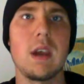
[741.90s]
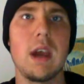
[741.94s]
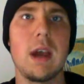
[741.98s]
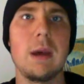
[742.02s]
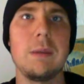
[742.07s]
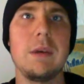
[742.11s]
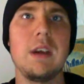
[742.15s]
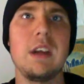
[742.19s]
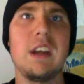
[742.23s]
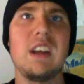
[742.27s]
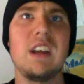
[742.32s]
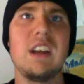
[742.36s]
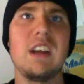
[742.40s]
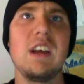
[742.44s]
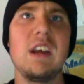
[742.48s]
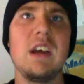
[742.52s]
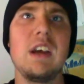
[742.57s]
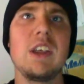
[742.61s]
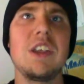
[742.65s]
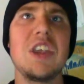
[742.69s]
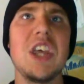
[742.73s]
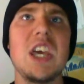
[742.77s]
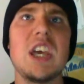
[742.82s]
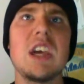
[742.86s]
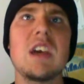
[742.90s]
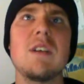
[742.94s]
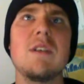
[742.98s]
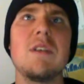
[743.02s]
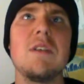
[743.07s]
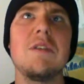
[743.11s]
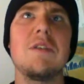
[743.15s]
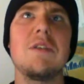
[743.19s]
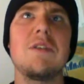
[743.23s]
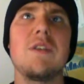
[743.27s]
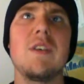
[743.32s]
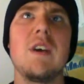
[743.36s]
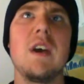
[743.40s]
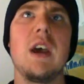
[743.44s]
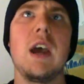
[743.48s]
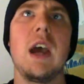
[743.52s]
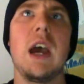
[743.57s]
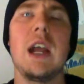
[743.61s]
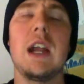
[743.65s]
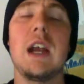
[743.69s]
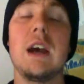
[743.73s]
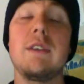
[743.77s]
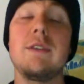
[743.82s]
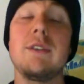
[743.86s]
I mean, think of...
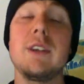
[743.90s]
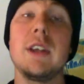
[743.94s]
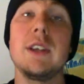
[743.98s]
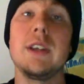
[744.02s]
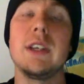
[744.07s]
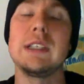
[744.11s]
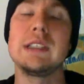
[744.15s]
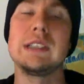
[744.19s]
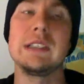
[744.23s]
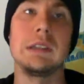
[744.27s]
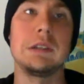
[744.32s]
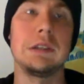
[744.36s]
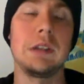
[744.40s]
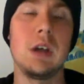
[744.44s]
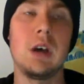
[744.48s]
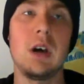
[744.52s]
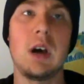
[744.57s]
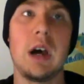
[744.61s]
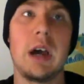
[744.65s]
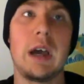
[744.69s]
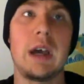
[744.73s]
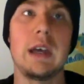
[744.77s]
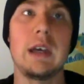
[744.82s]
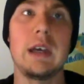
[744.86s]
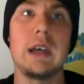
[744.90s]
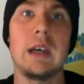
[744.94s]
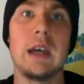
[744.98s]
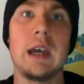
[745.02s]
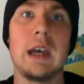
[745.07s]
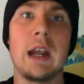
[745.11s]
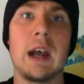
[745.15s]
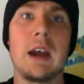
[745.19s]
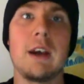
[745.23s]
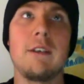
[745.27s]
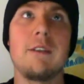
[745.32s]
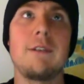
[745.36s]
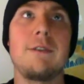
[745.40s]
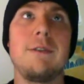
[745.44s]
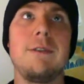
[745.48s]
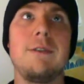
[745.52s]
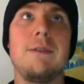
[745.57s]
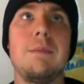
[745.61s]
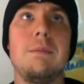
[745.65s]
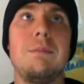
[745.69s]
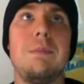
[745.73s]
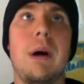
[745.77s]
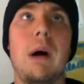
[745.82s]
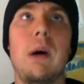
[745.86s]
And I've done this a lot, and I've
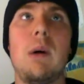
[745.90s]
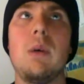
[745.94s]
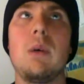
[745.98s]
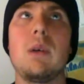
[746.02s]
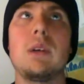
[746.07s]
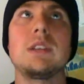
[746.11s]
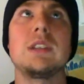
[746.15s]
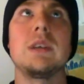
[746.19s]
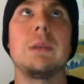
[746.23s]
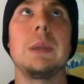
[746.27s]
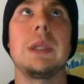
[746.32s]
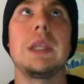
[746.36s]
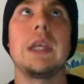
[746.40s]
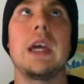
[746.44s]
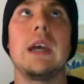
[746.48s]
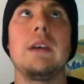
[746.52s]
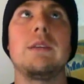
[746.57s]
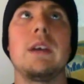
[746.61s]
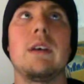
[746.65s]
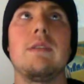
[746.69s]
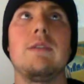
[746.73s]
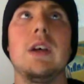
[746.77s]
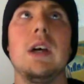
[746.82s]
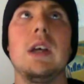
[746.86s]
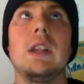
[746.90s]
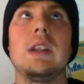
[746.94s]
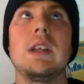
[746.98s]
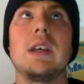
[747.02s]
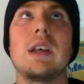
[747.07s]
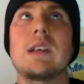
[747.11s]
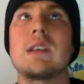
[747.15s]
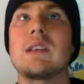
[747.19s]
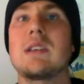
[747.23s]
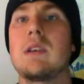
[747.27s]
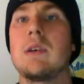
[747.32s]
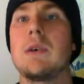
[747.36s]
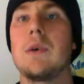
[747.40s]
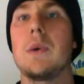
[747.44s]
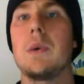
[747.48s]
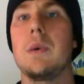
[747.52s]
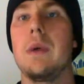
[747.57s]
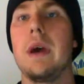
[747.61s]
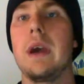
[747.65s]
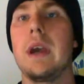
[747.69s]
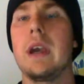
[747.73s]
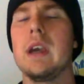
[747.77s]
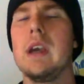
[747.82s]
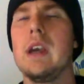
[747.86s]
bought some of the games I've done this to.
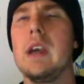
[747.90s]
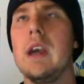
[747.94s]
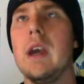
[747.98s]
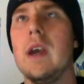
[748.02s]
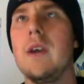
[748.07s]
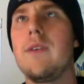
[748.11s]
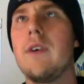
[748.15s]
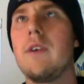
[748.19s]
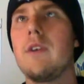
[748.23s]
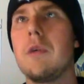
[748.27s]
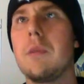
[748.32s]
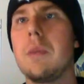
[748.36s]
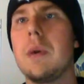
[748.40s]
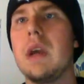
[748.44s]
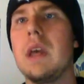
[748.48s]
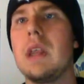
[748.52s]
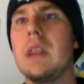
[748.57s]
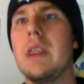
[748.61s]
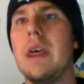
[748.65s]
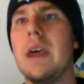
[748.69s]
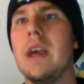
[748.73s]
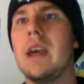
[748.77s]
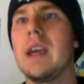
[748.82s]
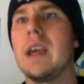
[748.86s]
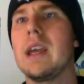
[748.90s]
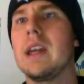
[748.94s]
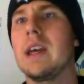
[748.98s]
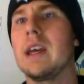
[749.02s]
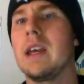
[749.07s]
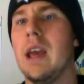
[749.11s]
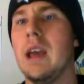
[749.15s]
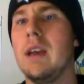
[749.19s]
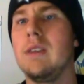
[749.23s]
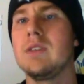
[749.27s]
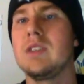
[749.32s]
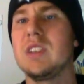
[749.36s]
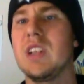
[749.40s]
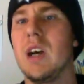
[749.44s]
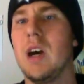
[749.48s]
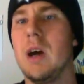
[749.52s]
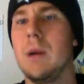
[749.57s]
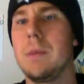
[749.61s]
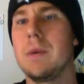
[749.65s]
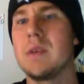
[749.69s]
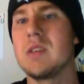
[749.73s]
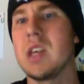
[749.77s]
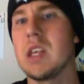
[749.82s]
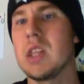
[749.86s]
Like, have you ever been, like, in a
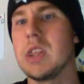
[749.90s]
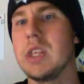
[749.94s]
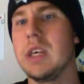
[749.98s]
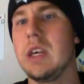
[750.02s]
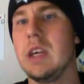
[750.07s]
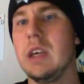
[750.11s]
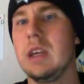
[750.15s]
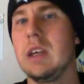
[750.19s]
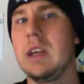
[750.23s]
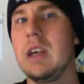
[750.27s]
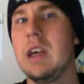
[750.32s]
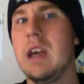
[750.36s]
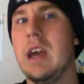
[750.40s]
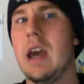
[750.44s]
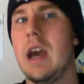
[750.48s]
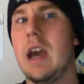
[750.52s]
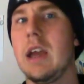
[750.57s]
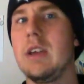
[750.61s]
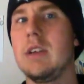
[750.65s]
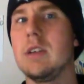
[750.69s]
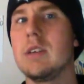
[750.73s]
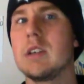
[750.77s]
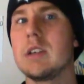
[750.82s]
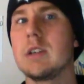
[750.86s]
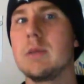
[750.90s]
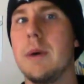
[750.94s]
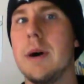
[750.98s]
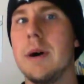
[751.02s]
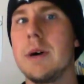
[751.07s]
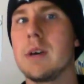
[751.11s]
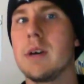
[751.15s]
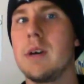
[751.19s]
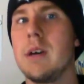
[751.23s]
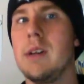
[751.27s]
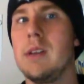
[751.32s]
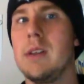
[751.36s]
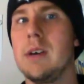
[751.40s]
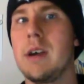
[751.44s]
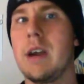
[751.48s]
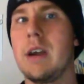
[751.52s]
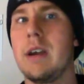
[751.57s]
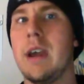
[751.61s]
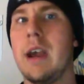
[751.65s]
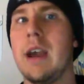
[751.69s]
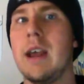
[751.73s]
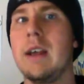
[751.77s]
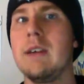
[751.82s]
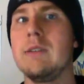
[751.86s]
GameStop or something, and you're just walking around
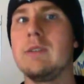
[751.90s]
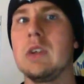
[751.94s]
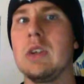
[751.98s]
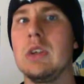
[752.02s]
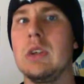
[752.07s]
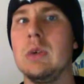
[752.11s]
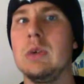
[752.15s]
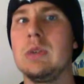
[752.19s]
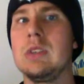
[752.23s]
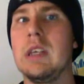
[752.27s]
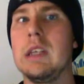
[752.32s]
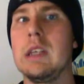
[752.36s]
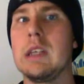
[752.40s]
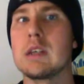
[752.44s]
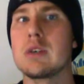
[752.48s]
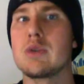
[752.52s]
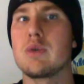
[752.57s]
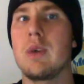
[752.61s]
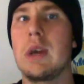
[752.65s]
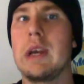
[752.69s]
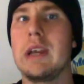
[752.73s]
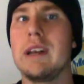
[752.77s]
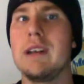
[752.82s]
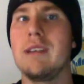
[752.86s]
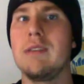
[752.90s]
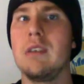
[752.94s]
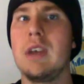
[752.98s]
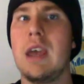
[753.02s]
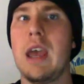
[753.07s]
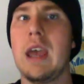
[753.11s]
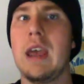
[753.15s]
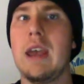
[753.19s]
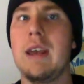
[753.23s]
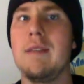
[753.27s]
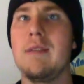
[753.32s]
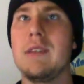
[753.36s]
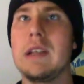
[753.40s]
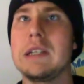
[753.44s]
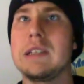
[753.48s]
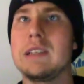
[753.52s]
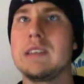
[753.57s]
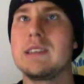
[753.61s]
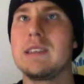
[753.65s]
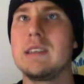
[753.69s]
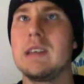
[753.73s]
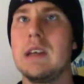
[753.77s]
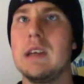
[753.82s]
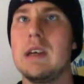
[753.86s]
looking at games, and you see this random game
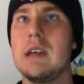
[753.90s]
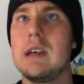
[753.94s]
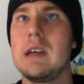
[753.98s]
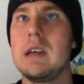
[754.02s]
that's,